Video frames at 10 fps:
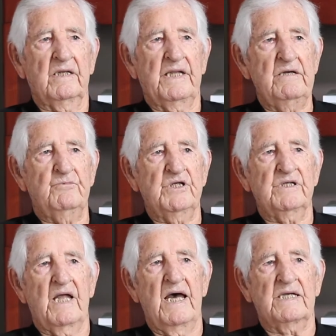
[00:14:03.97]
they
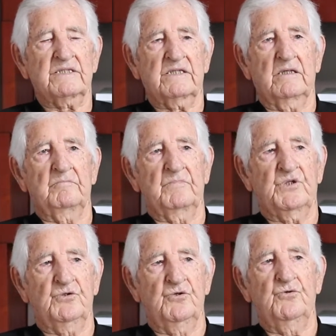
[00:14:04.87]
would ask them
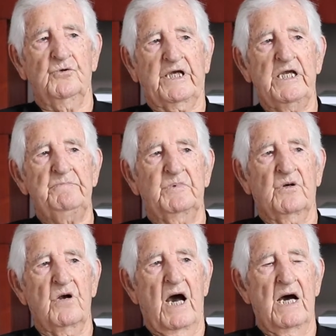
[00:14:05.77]
to keep
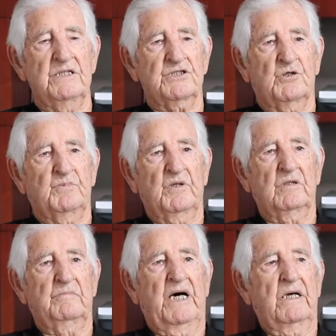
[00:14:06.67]
their eyes open
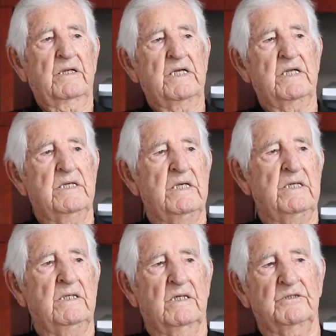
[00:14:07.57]
about
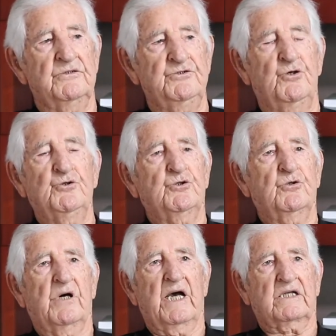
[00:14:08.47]
any
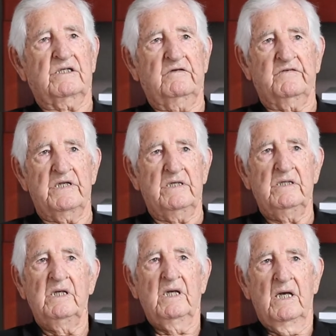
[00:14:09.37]
unusual activity,
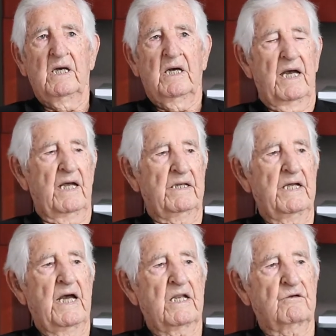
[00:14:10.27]
and
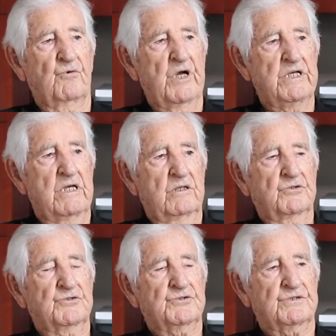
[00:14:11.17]
they had
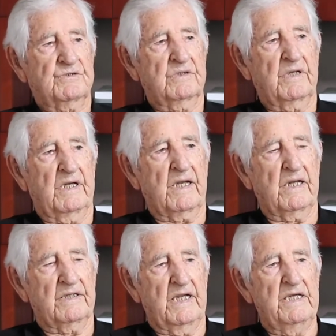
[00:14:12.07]
radios
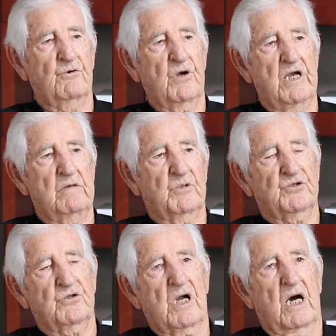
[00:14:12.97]
that they were able
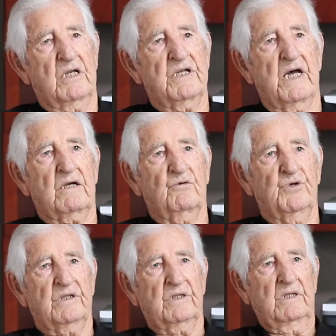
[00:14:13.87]
to contact
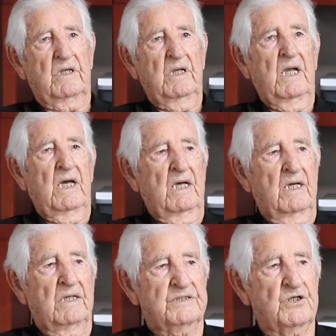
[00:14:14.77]
with.
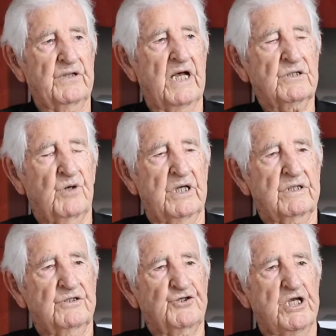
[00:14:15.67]
So that's
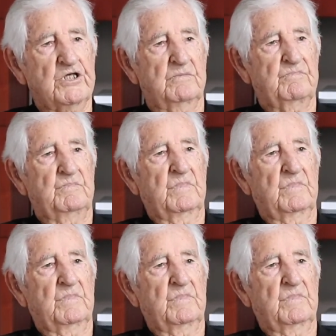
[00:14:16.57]
what Jacob